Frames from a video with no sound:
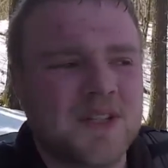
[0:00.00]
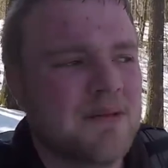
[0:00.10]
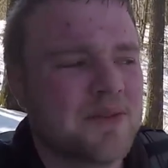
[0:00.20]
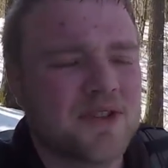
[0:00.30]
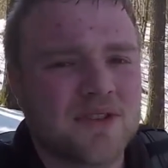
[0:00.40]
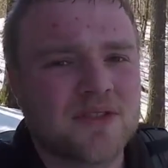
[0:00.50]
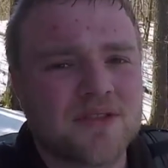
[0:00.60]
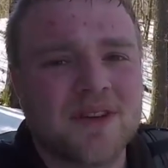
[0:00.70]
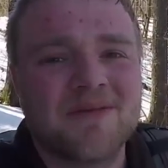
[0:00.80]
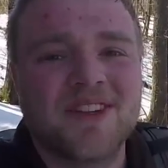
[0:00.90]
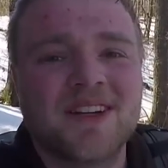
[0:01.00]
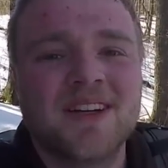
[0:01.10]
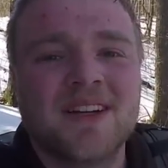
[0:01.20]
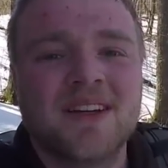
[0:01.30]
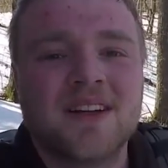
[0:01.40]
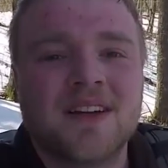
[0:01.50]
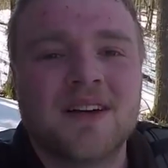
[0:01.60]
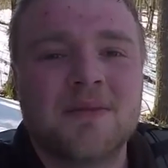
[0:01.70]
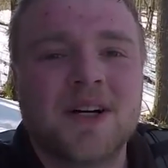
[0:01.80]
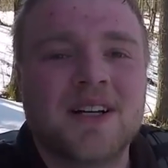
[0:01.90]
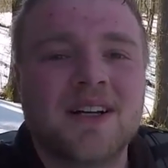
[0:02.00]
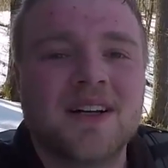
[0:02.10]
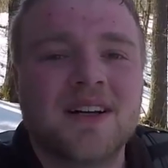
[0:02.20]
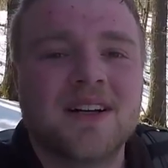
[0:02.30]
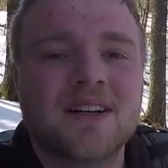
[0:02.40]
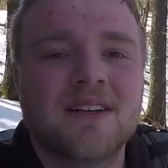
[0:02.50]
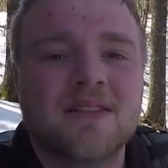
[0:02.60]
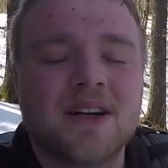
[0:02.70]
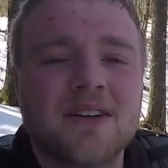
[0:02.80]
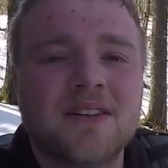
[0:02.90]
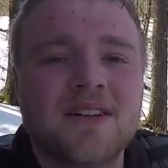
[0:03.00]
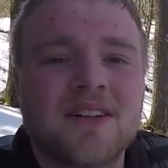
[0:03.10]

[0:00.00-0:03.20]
temperatures or something, but well,